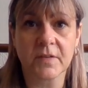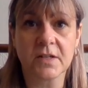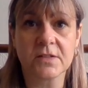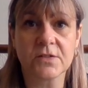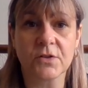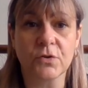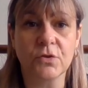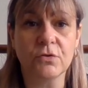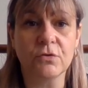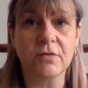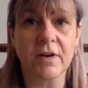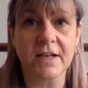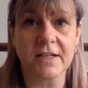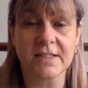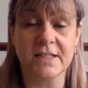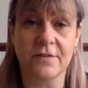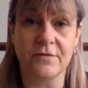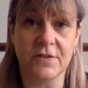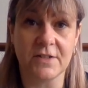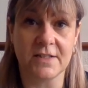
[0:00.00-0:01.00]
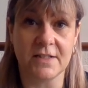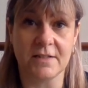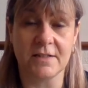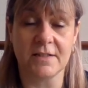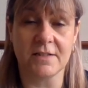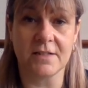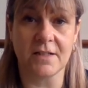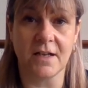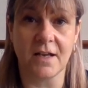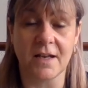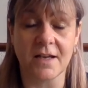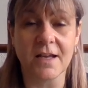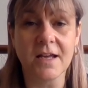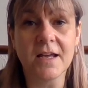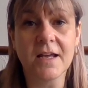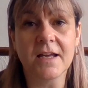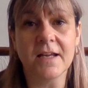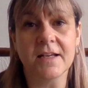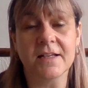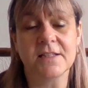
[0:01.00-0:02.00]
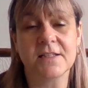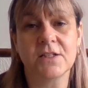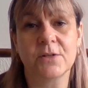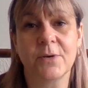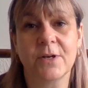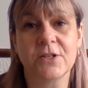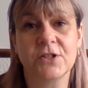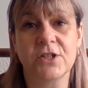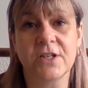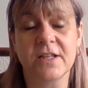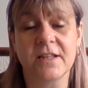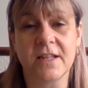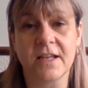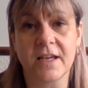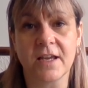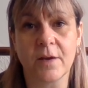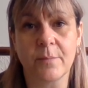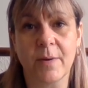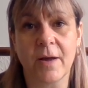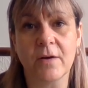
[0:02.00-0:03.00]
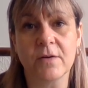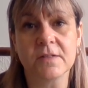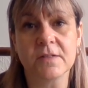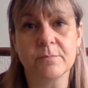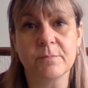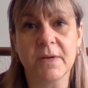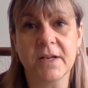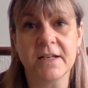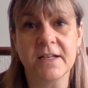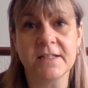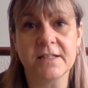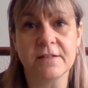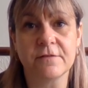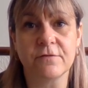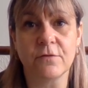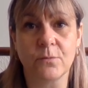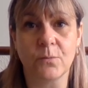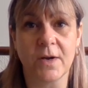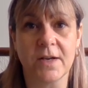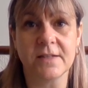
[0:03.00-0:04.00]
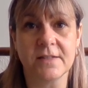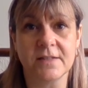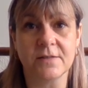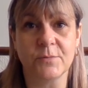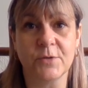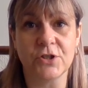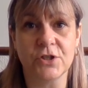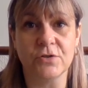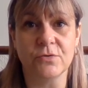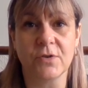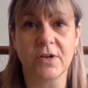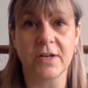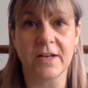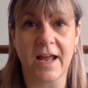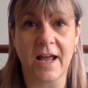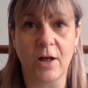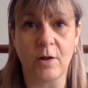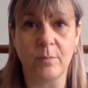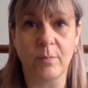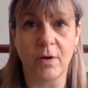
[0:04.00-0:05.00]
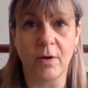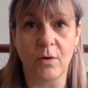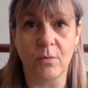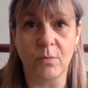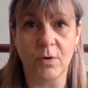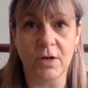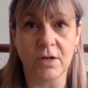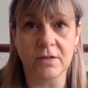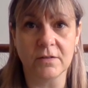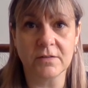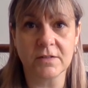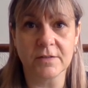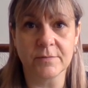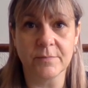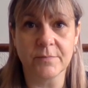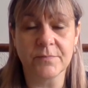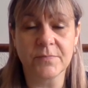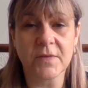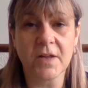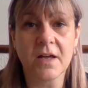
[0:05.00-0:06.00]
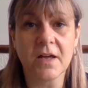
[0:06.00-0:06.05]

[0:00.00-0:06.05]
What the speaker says: So your activity today is to actually think about as many different ways in which you can help our world.